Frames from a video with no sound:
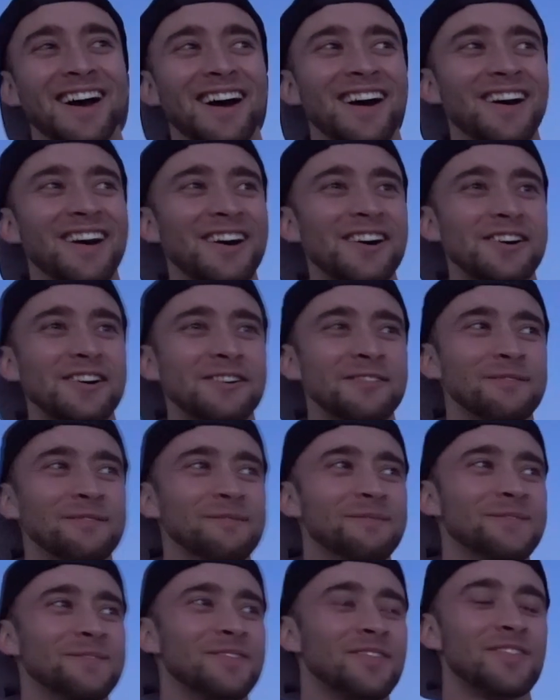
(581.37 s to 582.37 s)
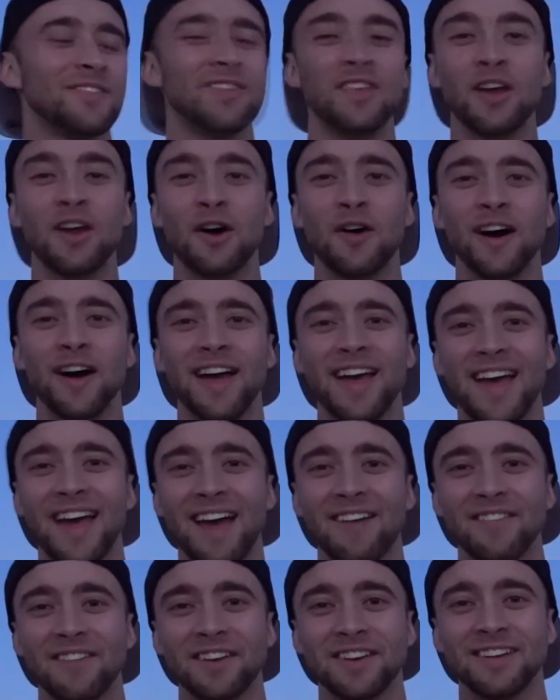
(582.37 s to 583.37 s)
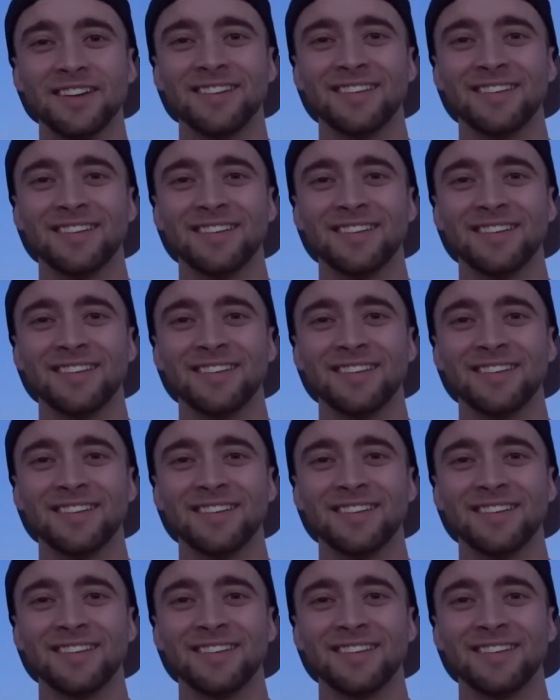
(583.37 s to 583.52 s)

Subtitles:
No, I haven't.